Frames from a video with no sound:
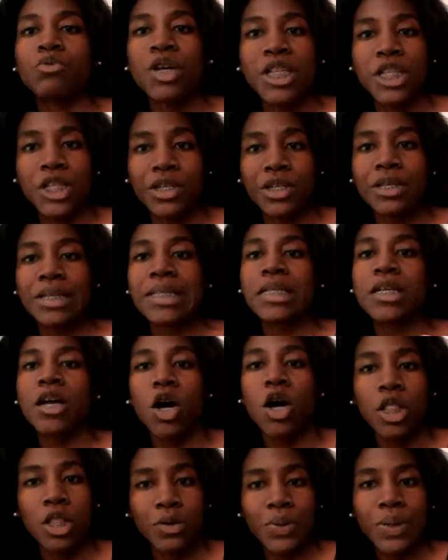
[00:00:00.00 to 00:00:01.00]
prejudice,
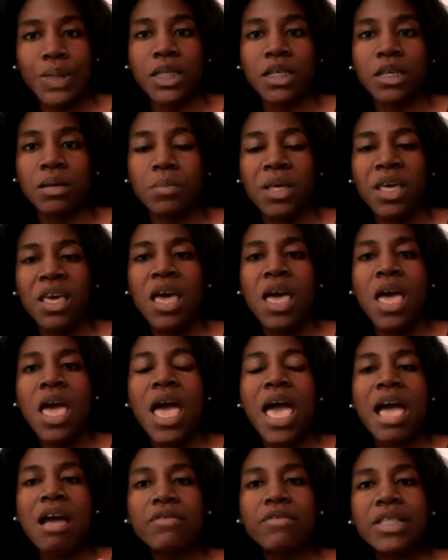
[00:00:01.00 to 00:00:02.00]
colorism,
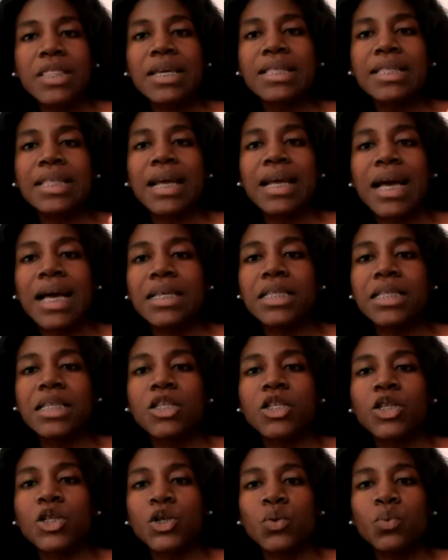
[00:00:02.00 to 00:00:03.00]
everything that has
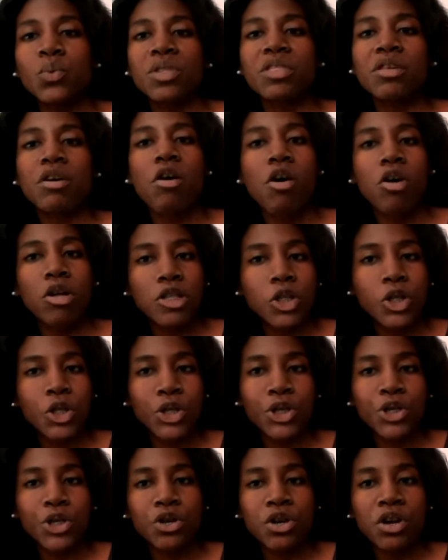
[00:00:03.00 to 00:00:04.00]
to do with
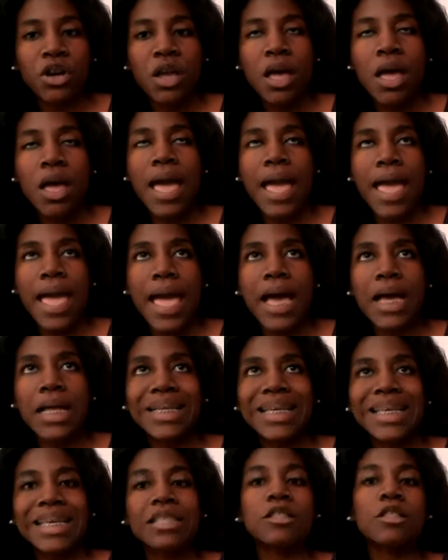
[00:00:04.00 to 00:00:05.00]
culture
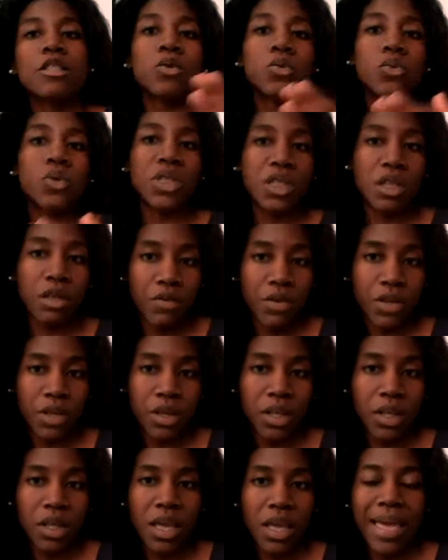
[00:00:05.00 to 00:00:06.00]
and
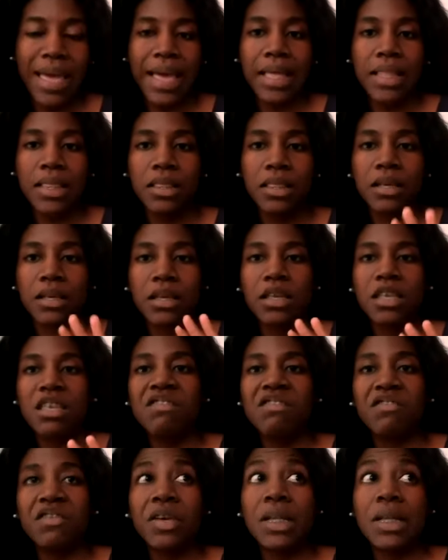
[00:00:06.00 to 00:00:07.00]
inclusivity and
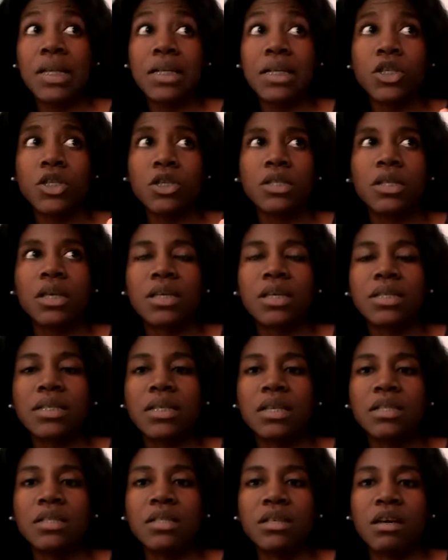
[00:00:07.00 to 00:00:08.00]
even to the
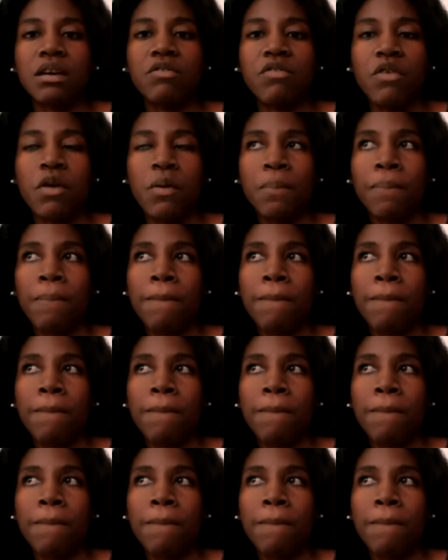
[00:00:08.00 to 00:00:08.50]
extent of